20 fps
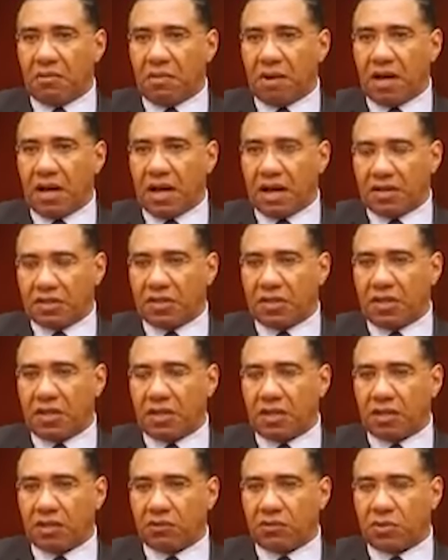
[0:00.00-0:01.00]
has
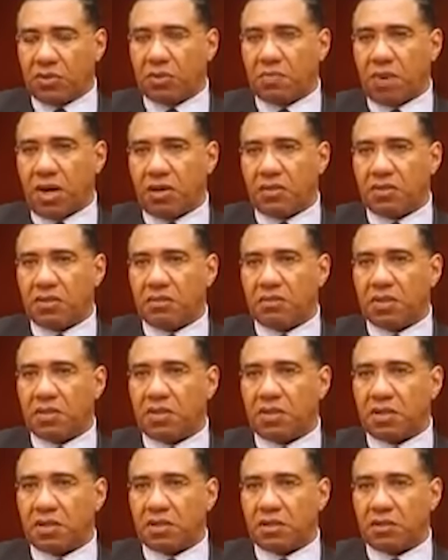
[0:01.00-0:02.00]
taken
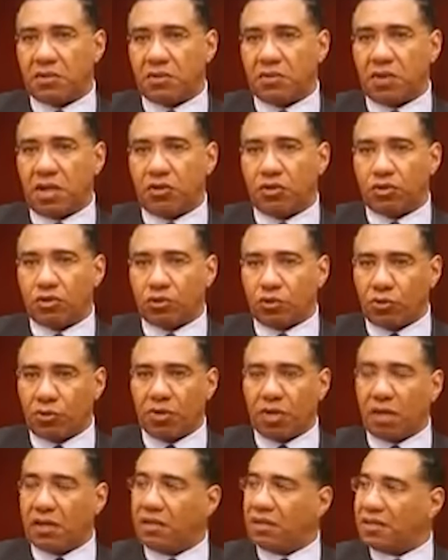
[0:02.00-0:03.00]
responsibility to ensure
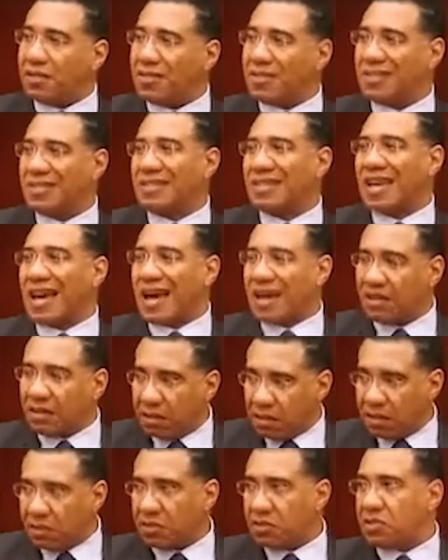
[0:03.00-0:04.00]
that the
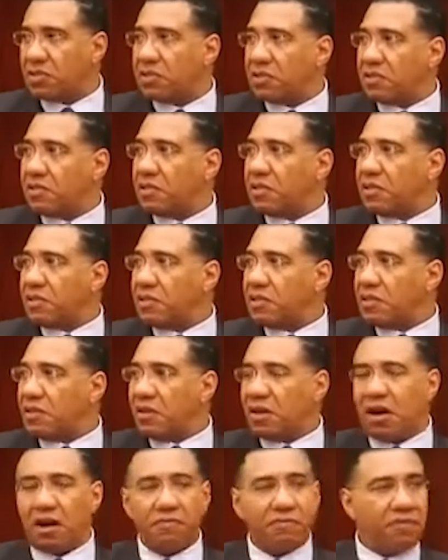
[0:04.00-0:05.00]
standards
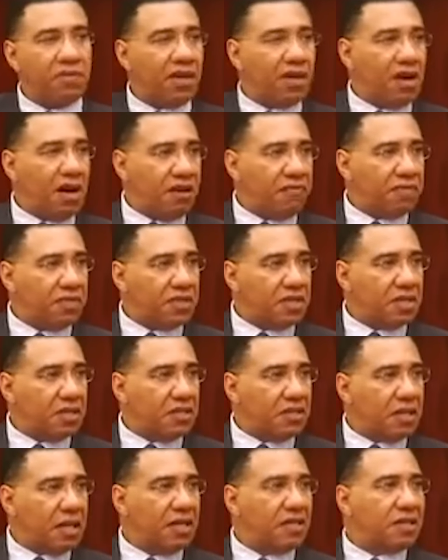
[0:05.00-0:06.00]
of the
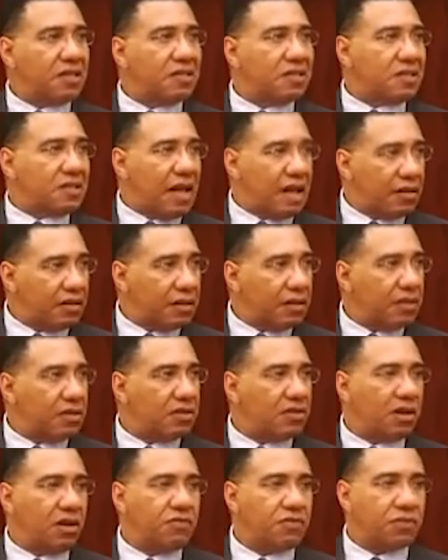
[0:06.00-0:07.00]
officers and the
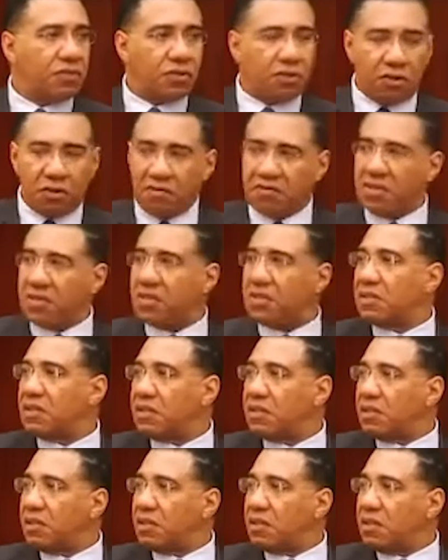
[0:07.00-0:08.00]
standards of service
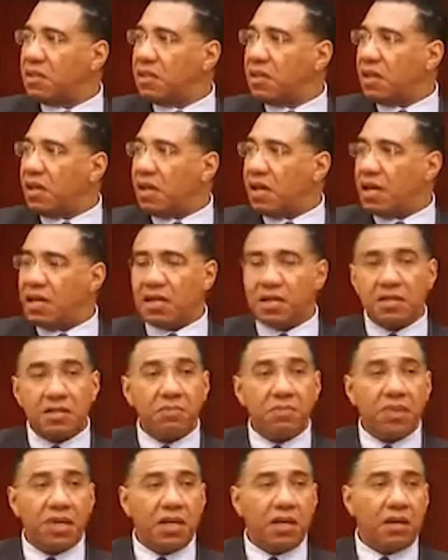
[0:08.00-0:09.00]

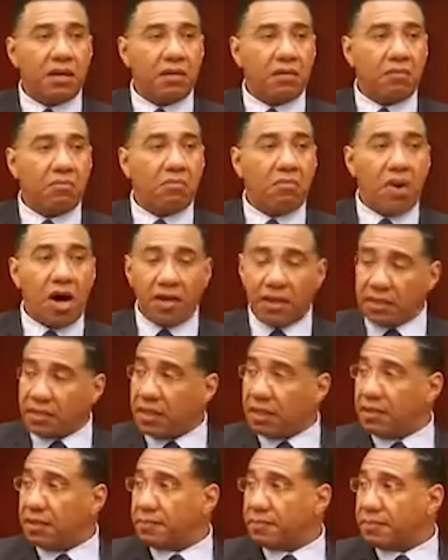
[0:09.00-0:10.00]
is being
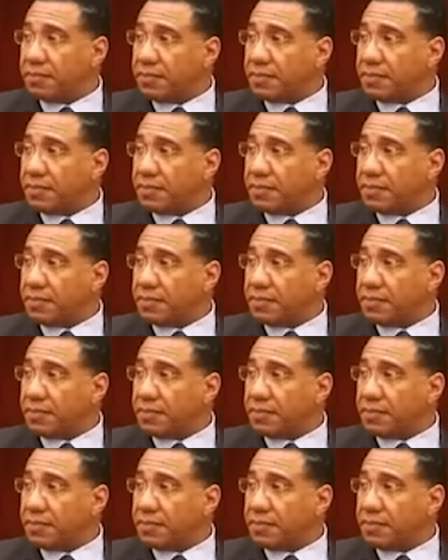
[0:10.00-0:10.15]
monitored,